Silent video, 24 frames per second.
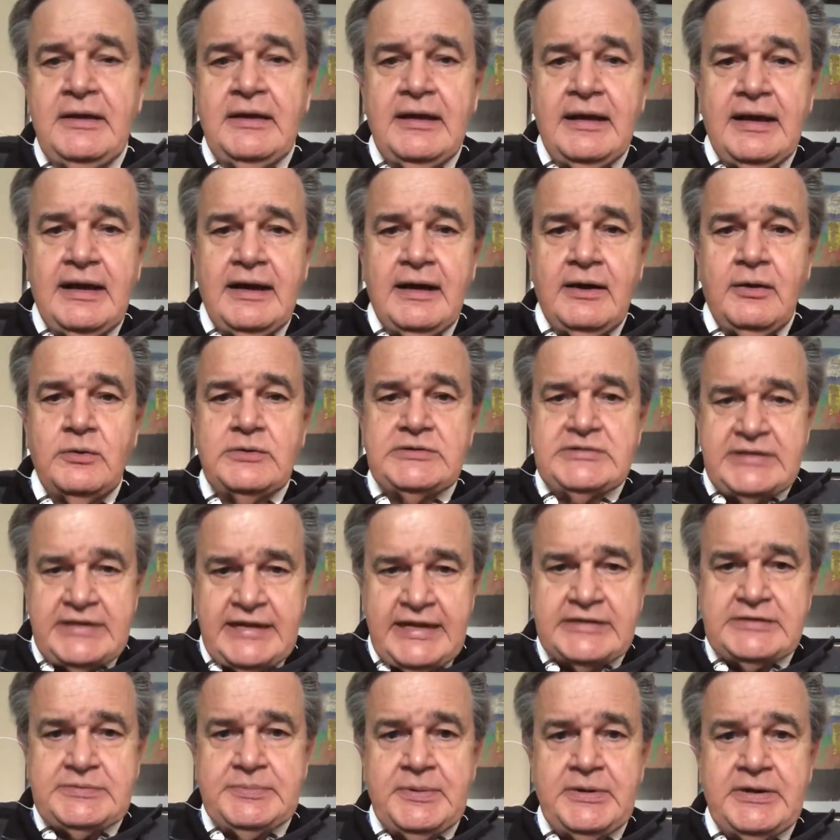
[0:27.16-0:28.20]
who is an
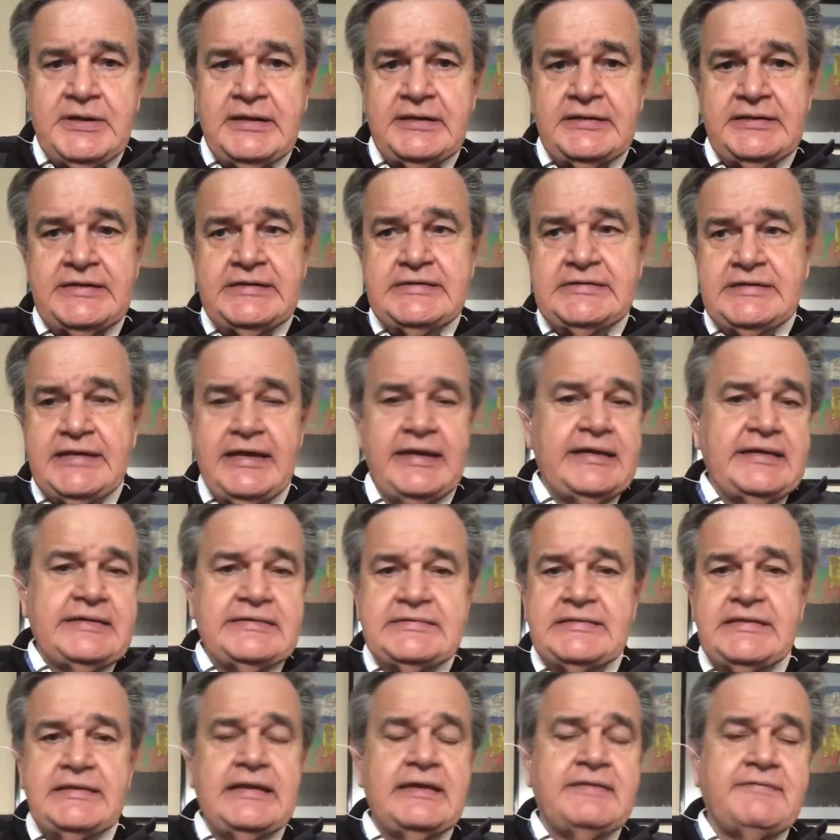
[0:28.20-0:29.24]
expert on these
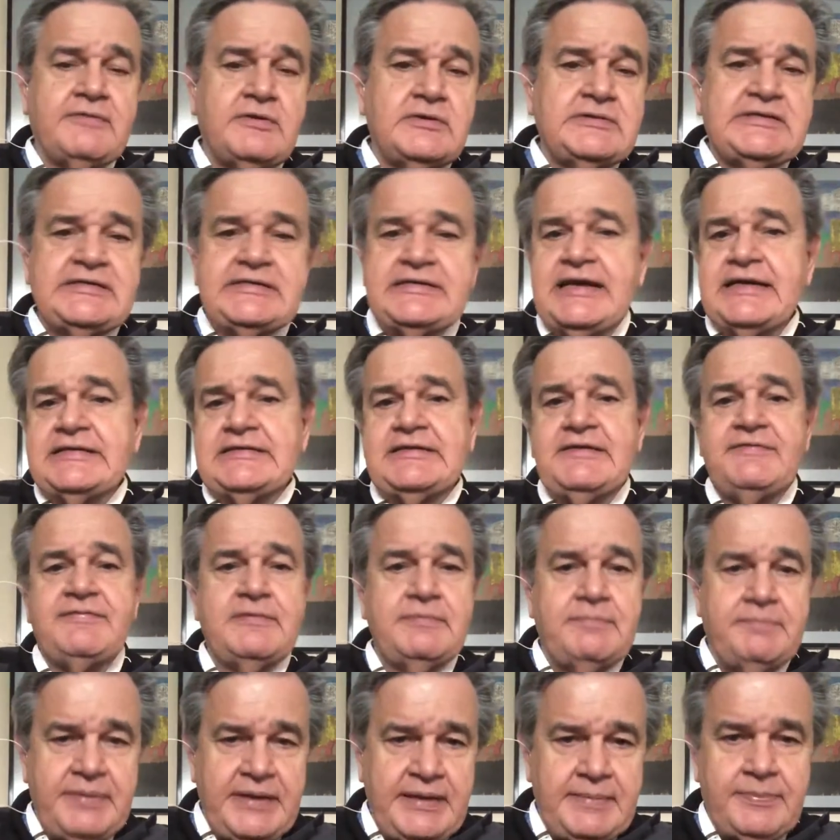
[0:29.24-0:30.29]
things. And then, of course, he's got
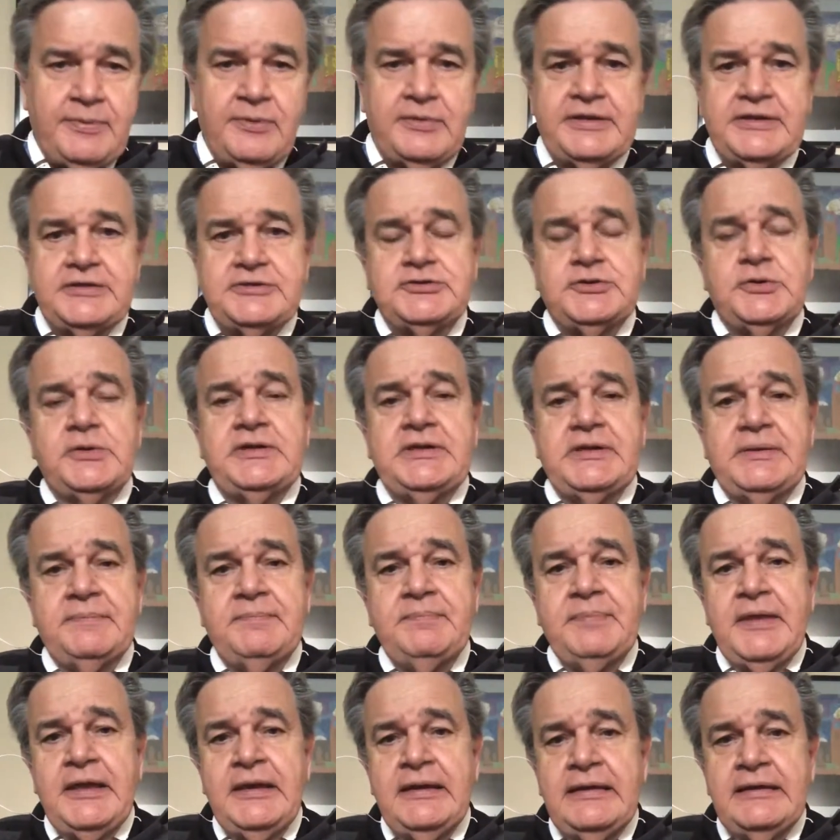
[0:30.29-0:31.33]
different people that join
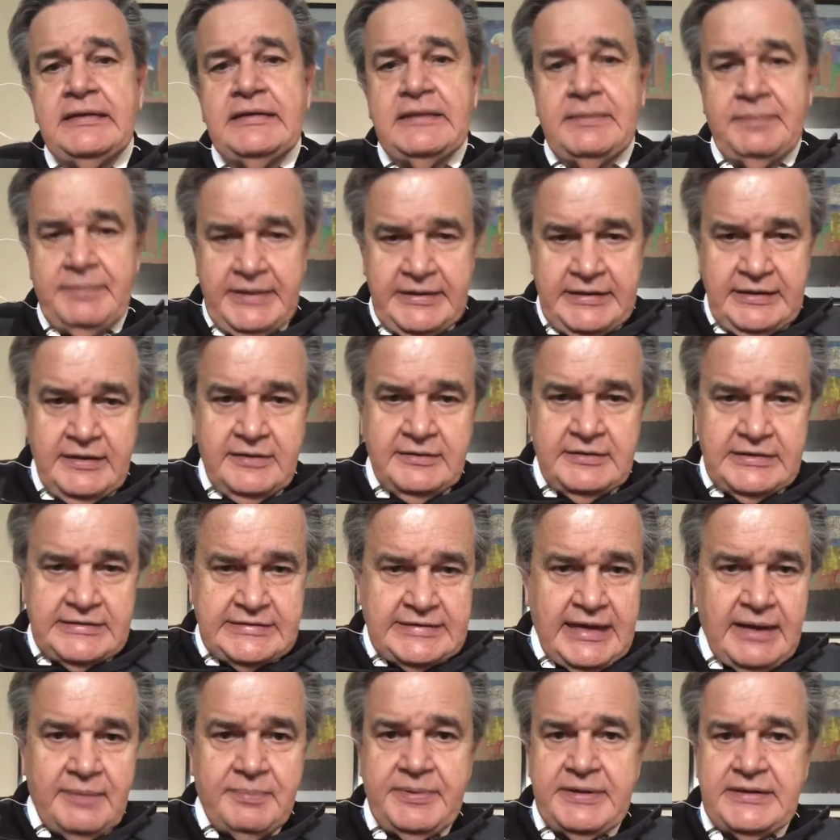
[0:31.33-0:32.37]
him, depending on the
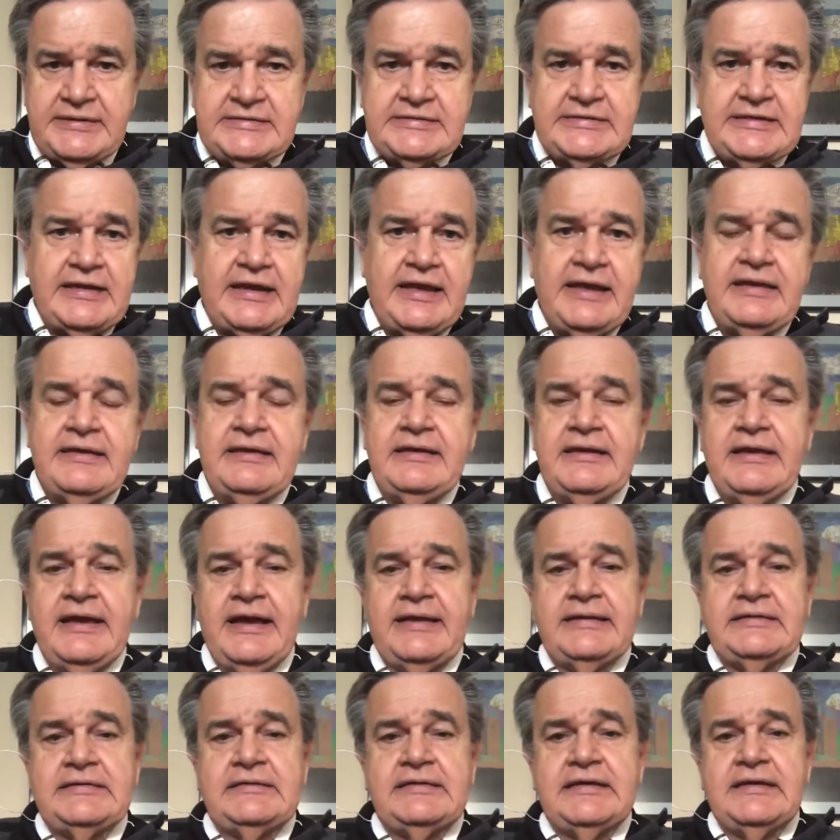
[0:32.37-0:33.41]
topics. Today, he
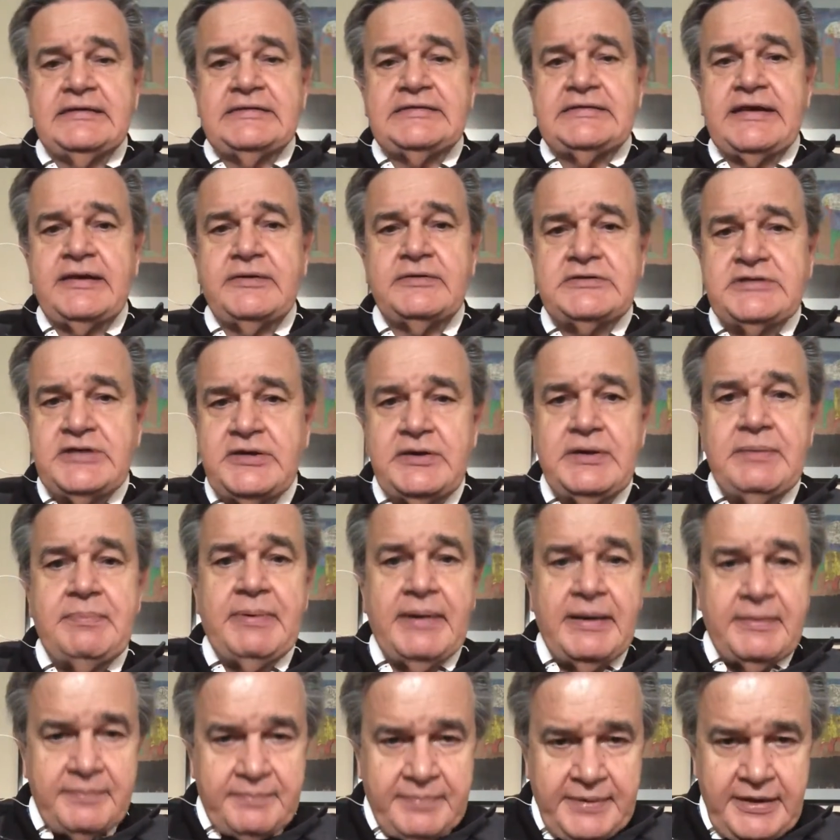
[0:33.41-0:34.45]
had Secretary
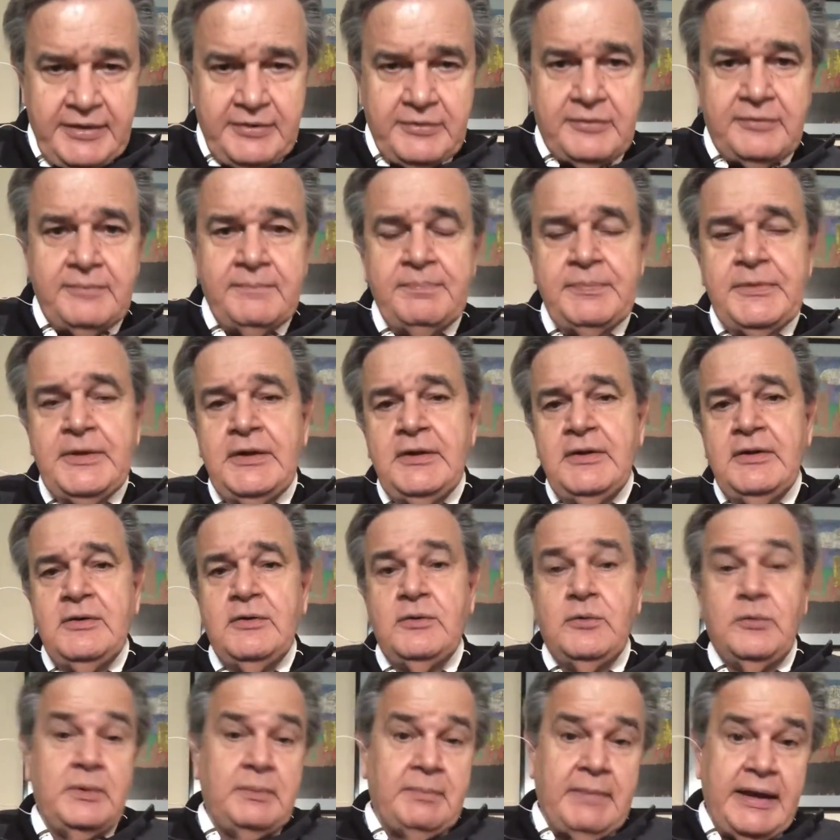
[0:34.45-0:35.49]
Pompeo,
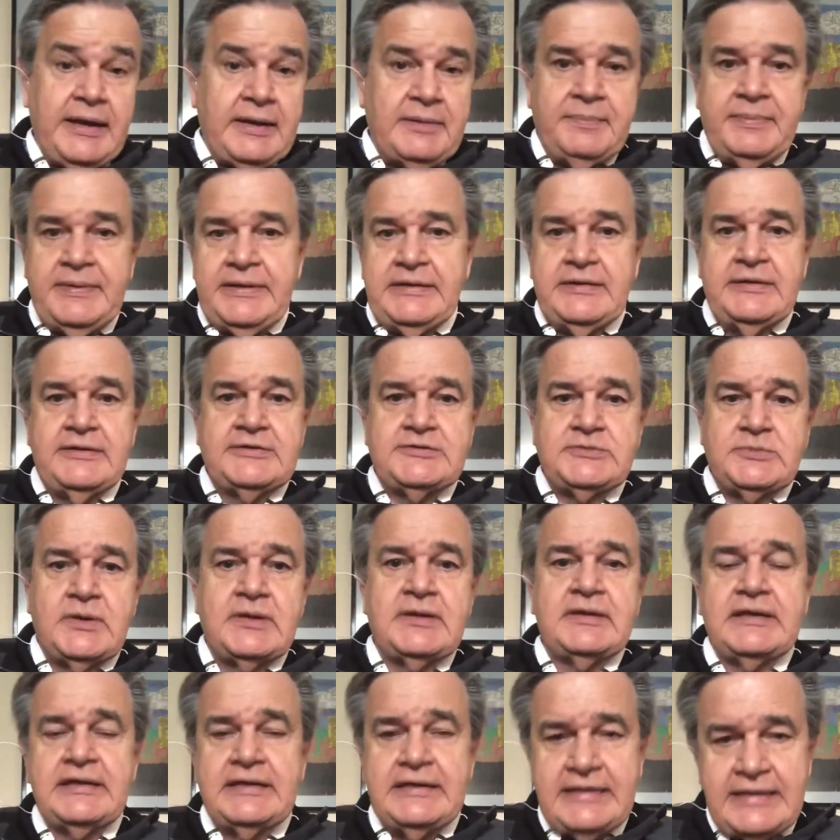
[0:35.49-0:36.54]
who, in my opinion, is one of
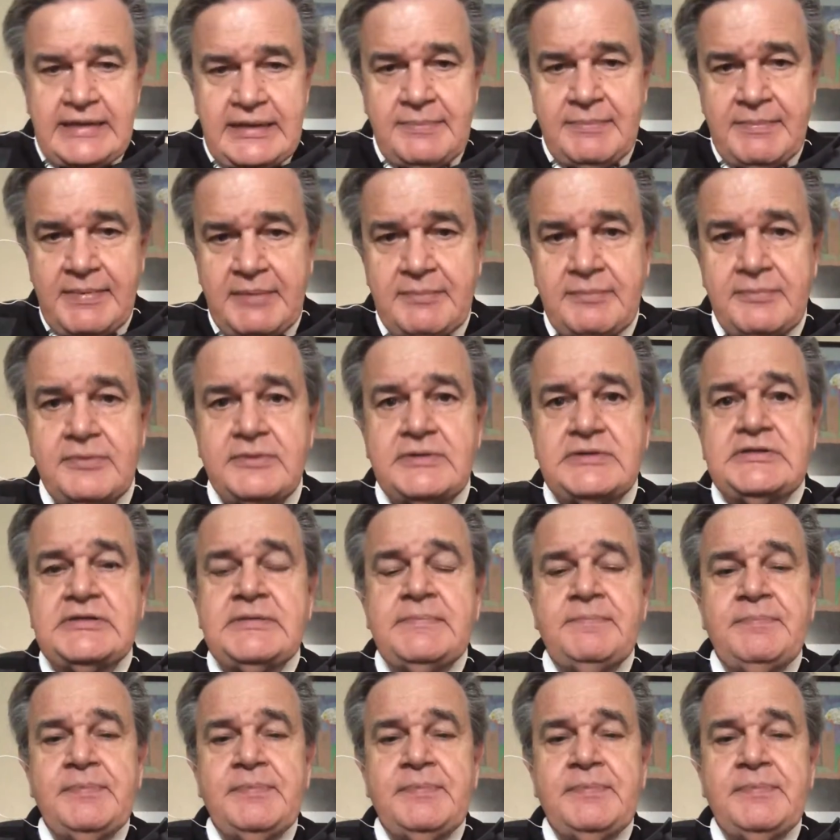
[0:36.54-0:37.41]
the key members